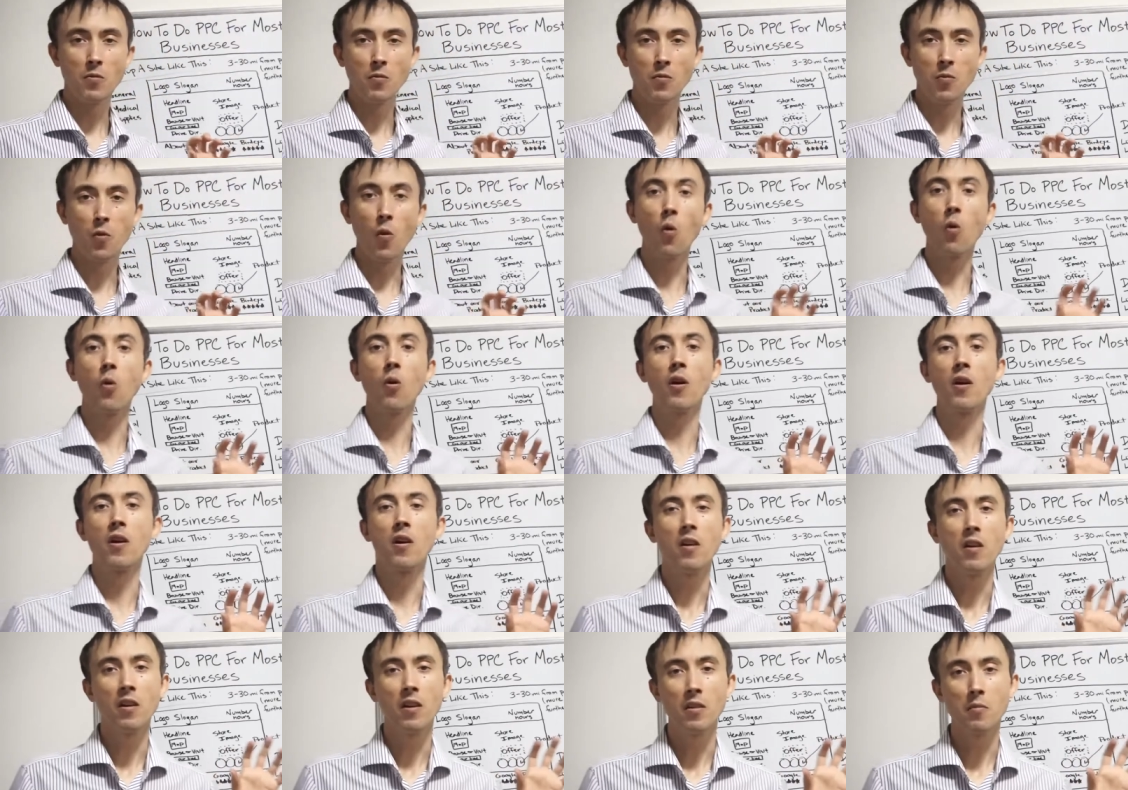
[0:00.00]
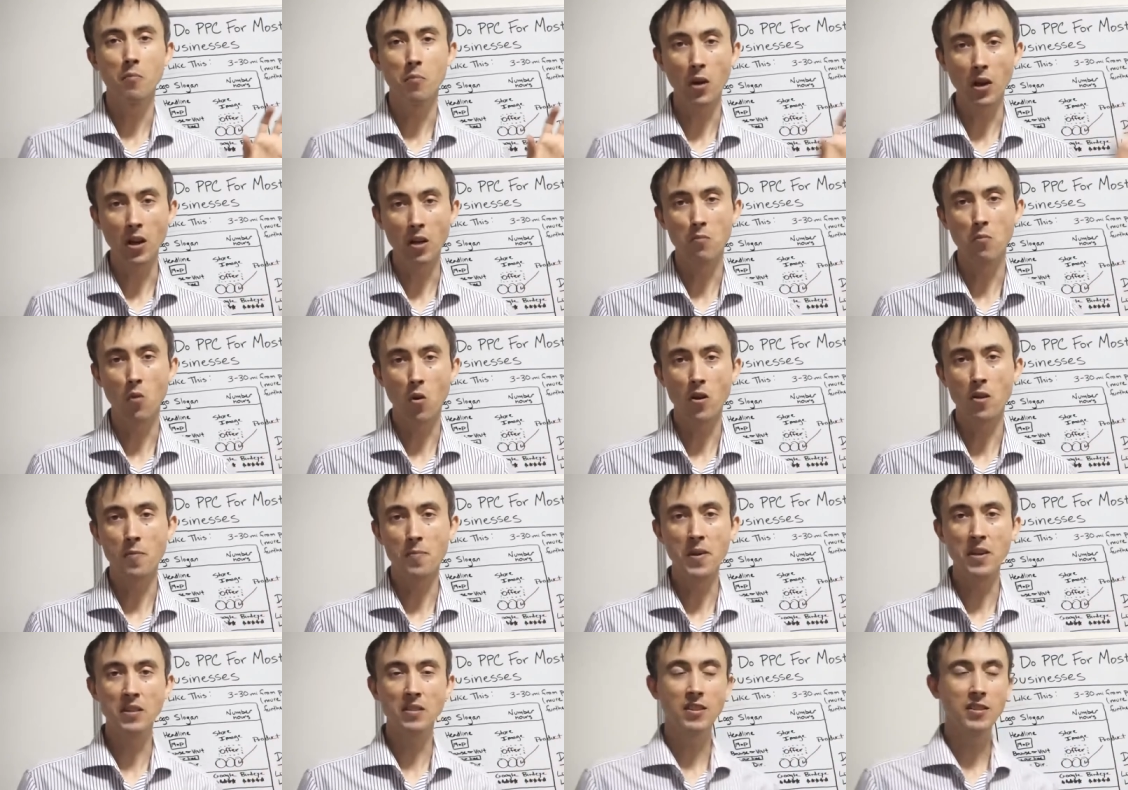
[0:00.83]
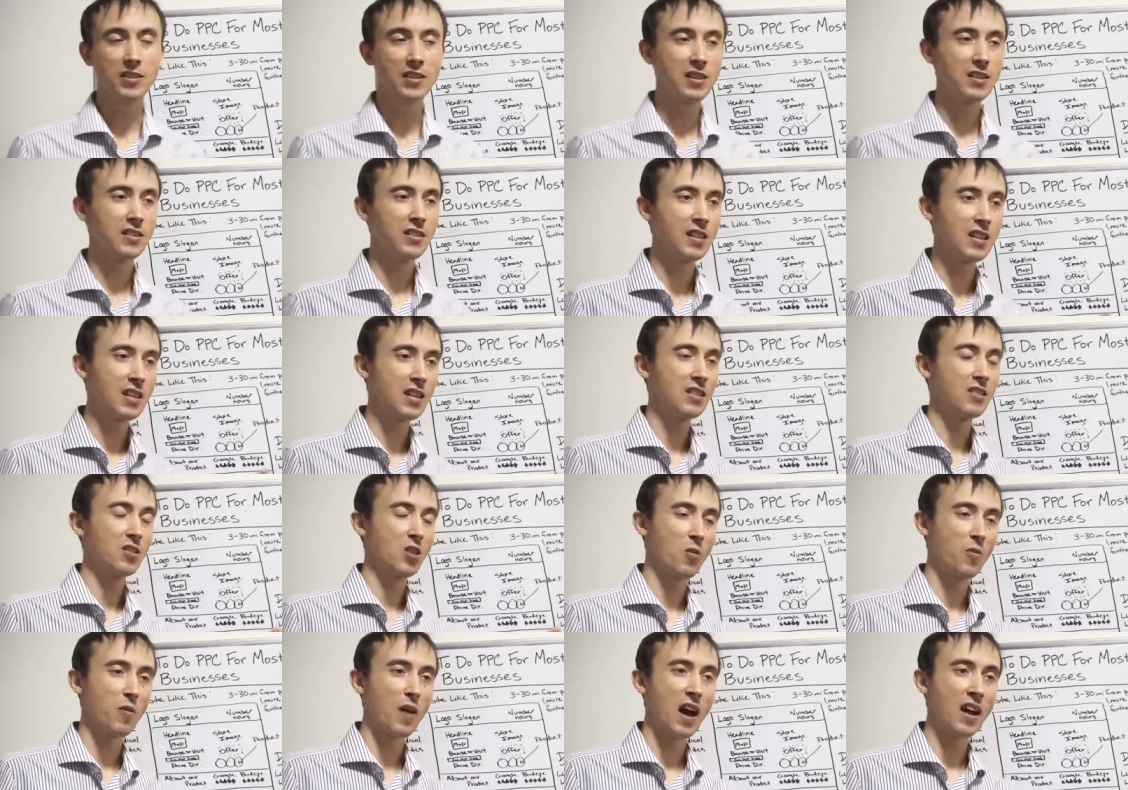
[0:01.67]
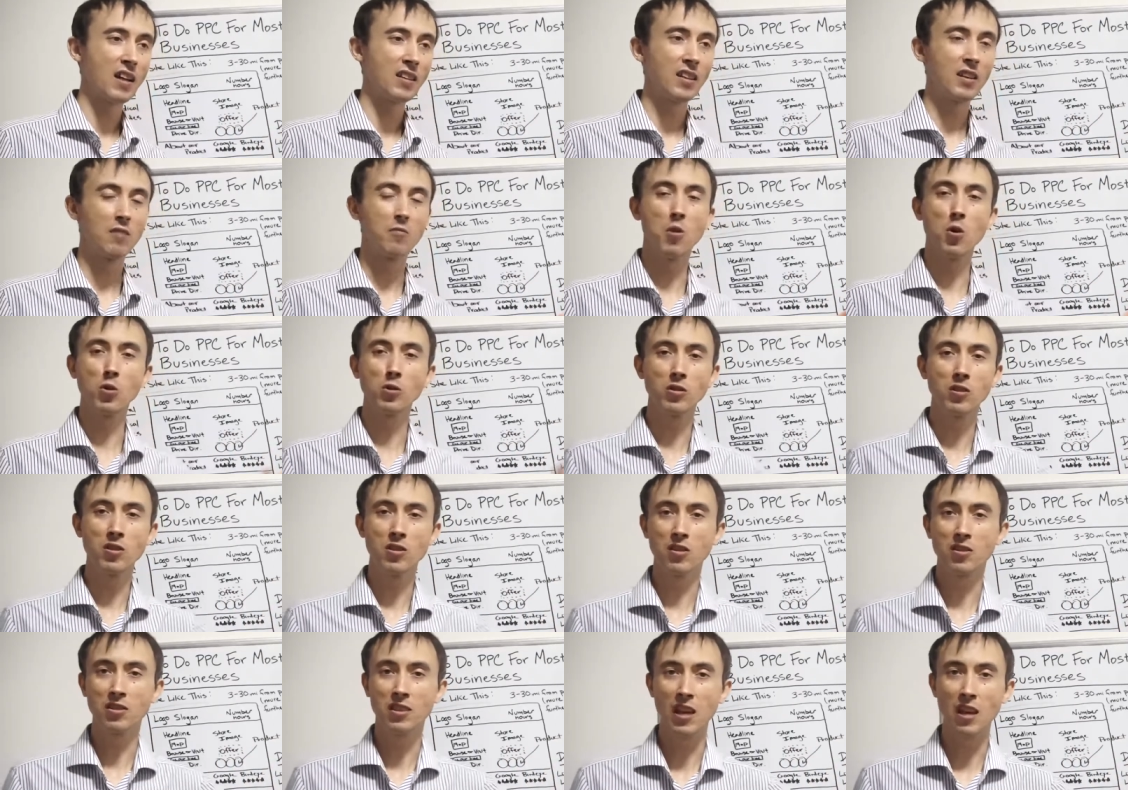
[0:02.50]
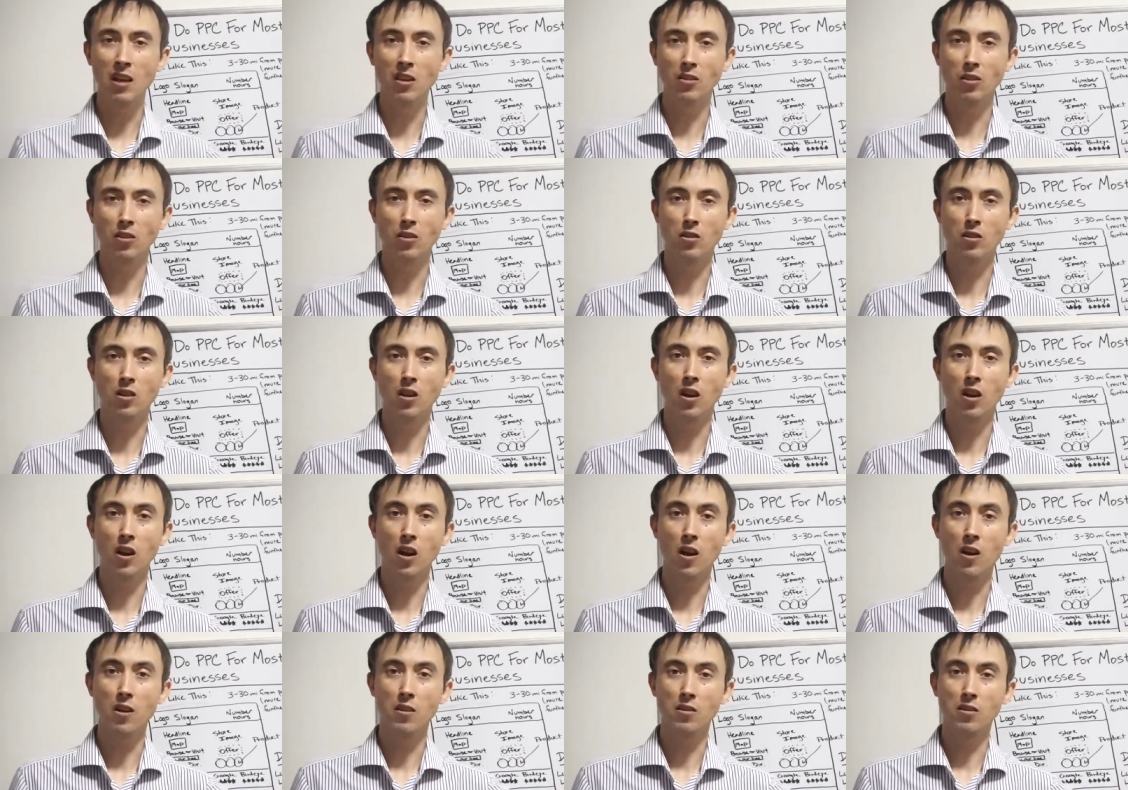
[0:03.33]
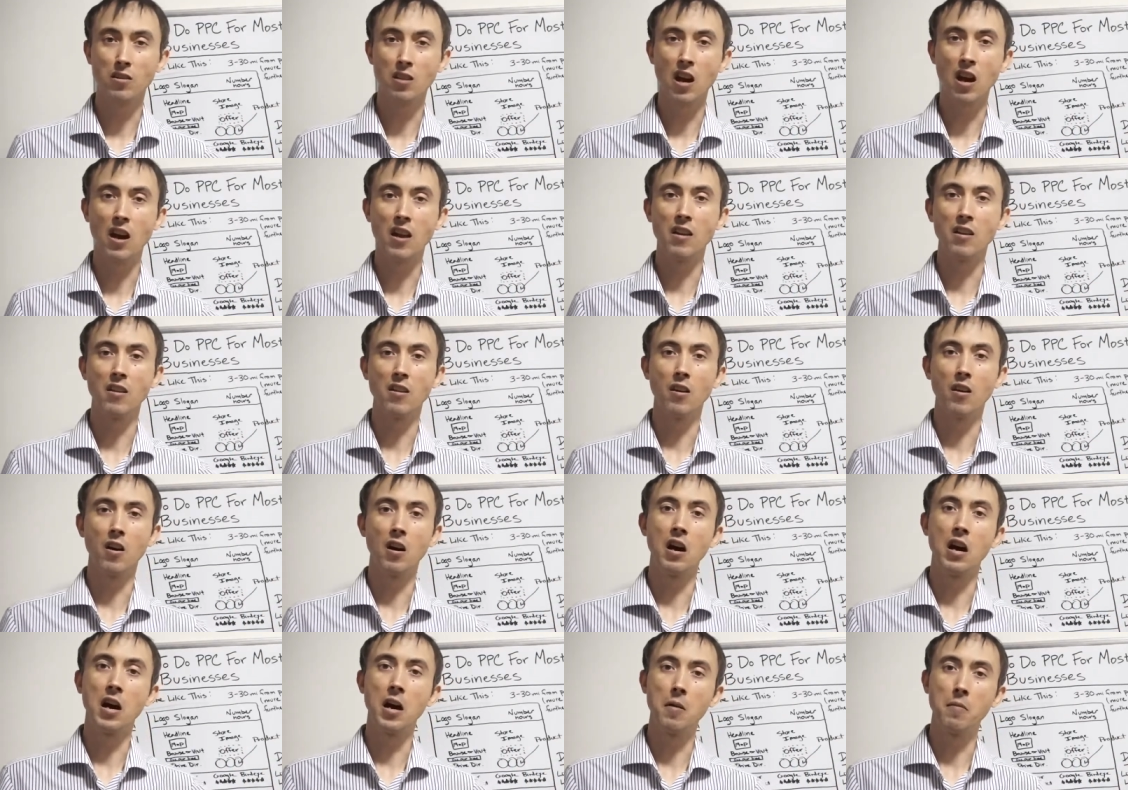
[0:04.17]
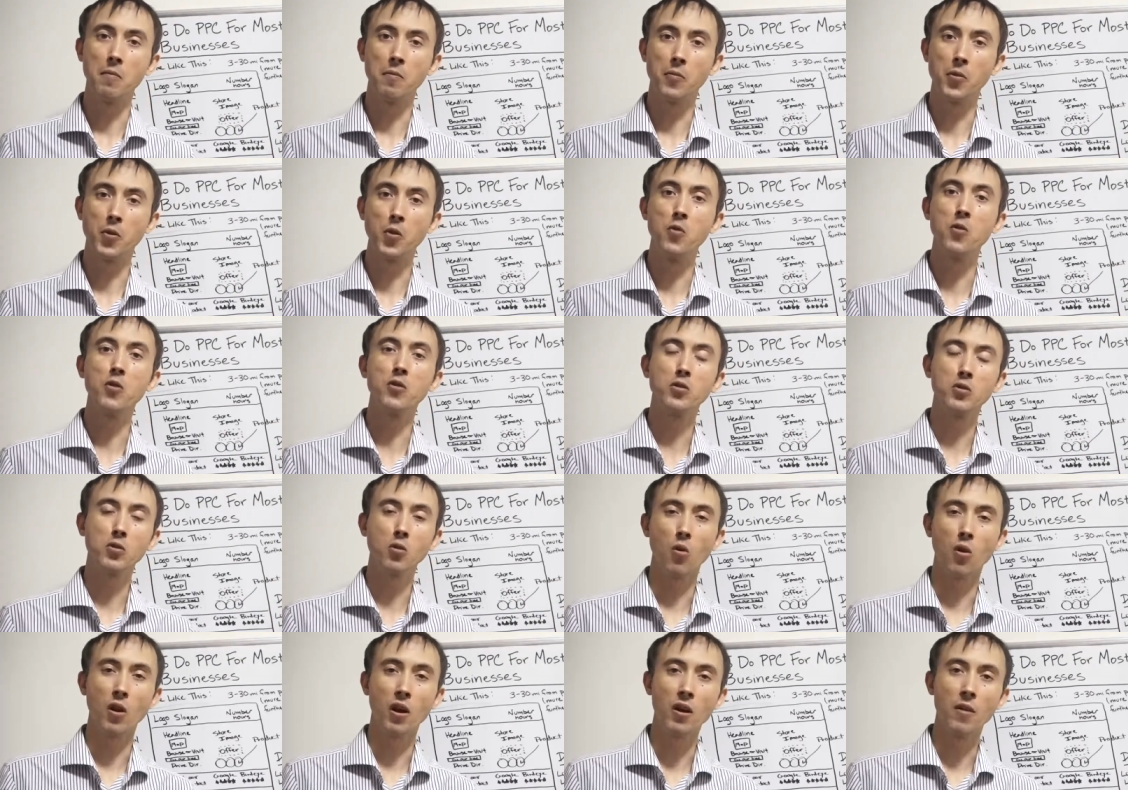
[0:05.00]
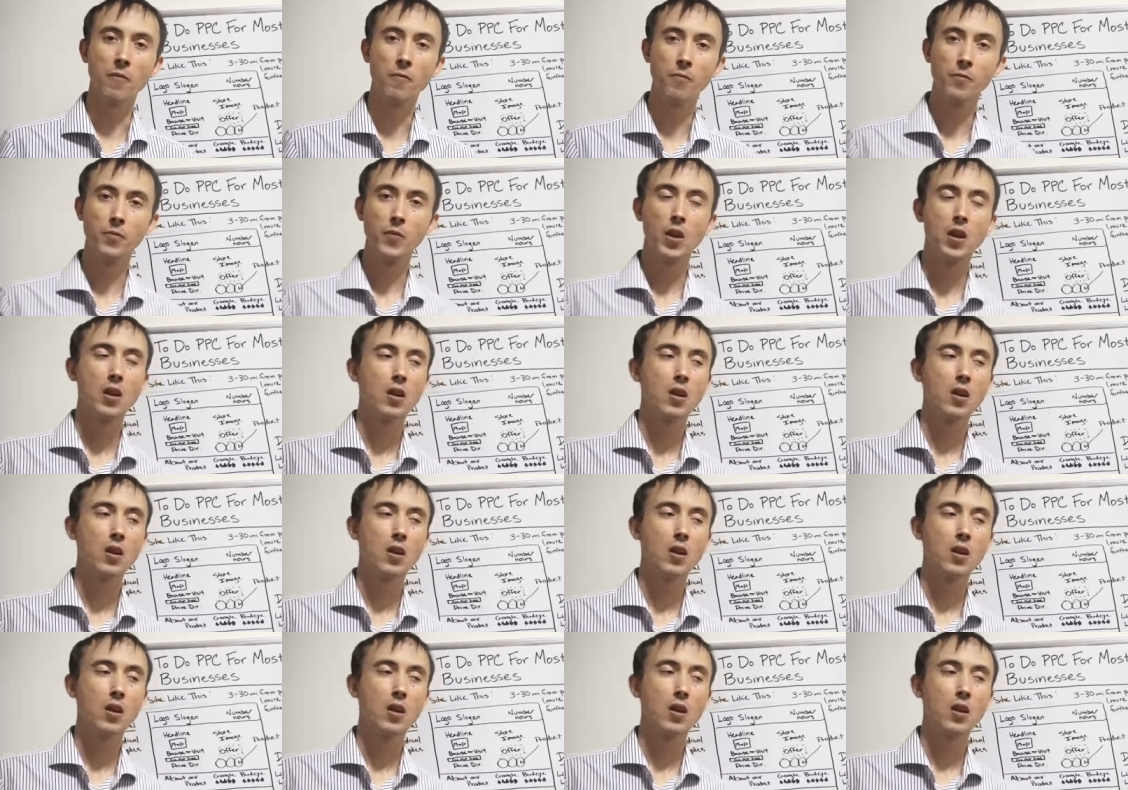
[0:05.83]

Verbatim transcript: for brick and mortar businesses is the fact that most of the sales are done through the store,